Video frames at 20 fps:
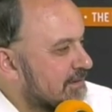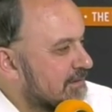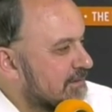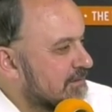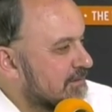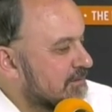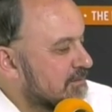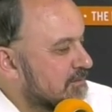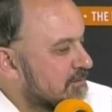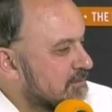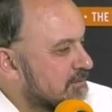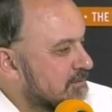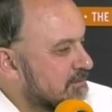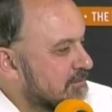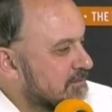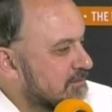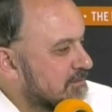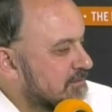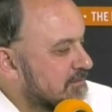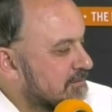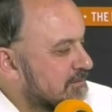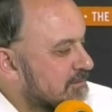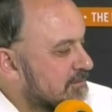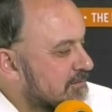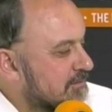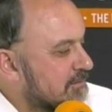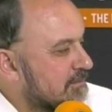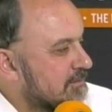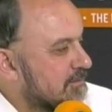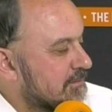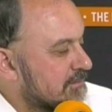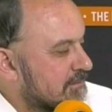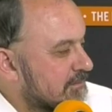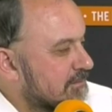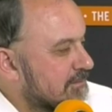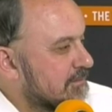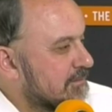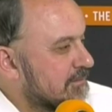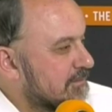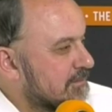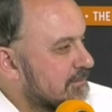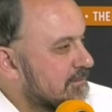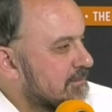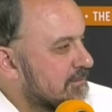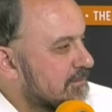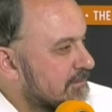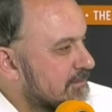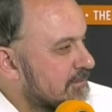[no speech]